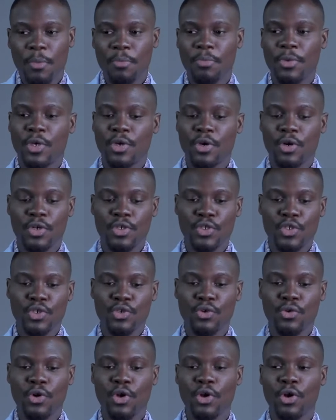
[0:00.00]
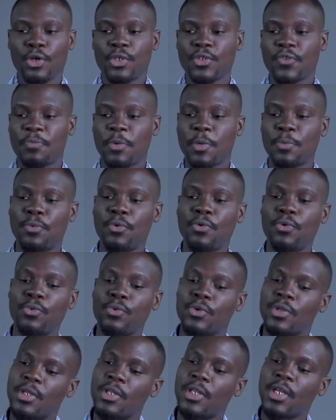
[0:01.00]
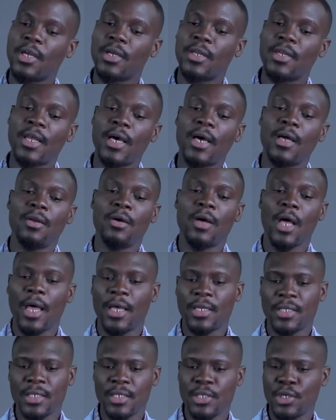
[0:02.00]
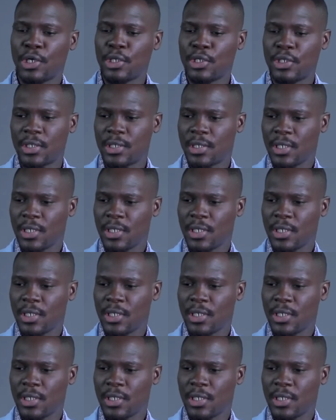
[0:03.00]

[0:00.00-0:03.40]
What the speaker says: Because, you know, a lot of people would think that, is it not